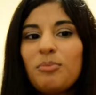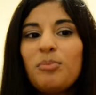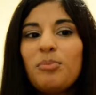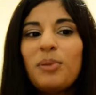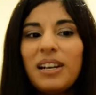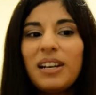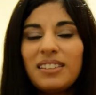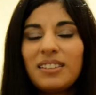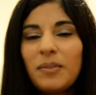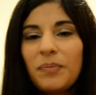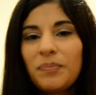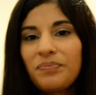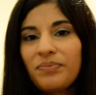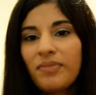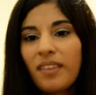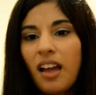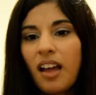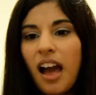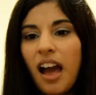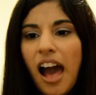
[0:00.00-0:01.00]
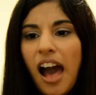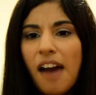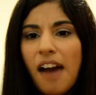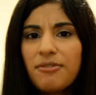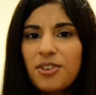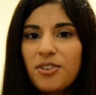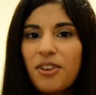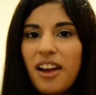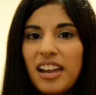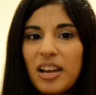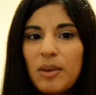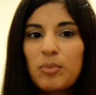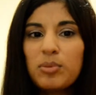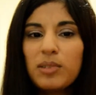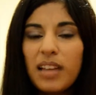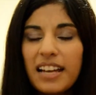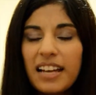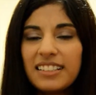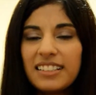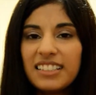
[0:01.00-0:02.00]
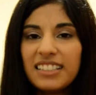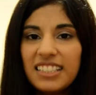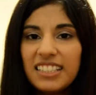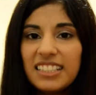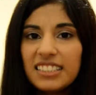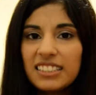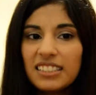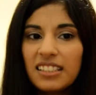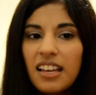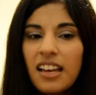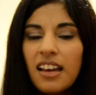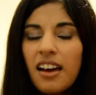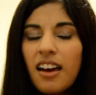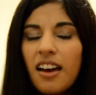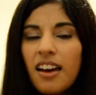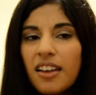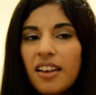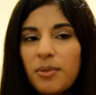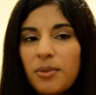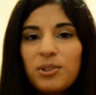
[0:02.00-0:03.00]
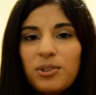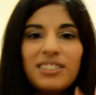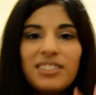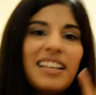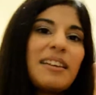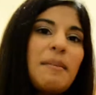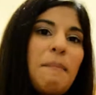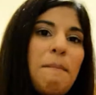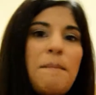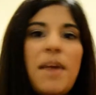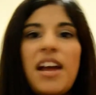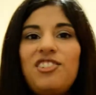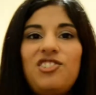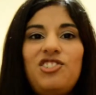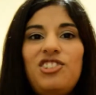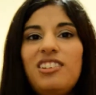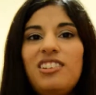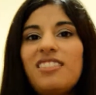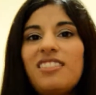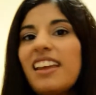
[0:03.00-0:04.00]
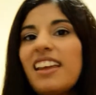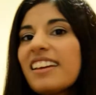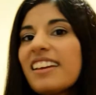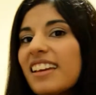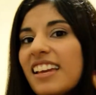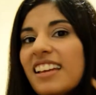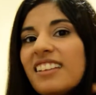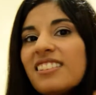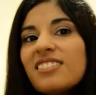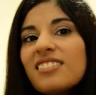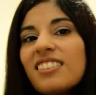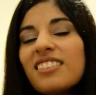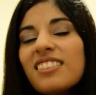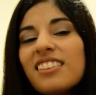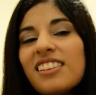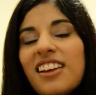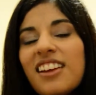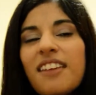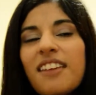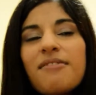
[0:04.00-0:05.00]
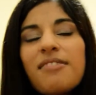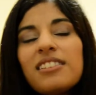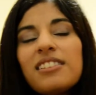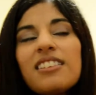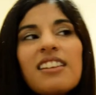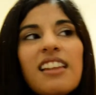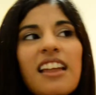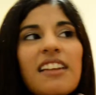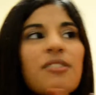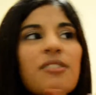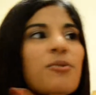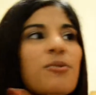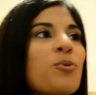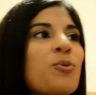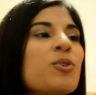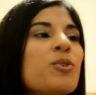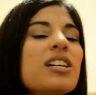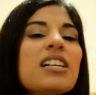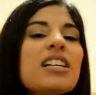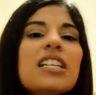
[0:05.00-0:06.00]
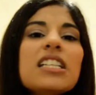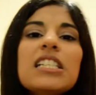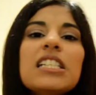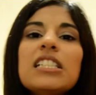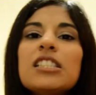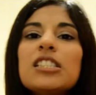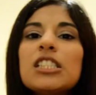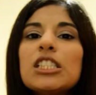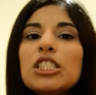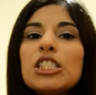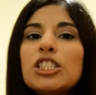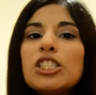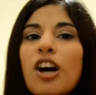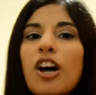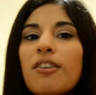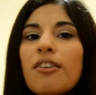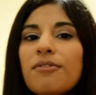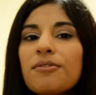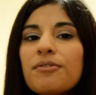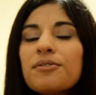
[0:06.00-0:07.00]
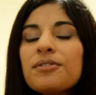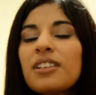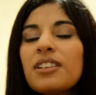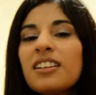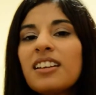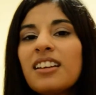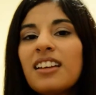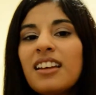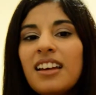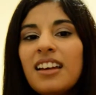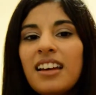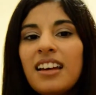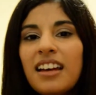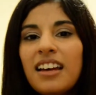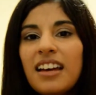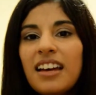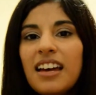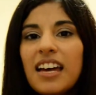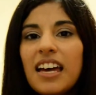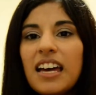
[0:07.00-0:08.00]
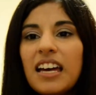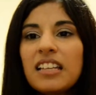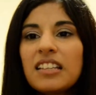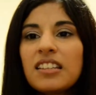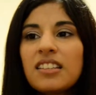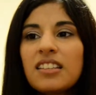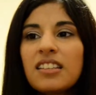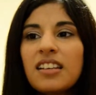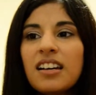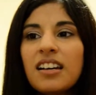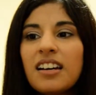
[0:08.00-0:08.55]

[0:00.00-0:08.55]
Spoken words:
But after I applied this, it was like magic. Like, instantly I felt it like really soft, and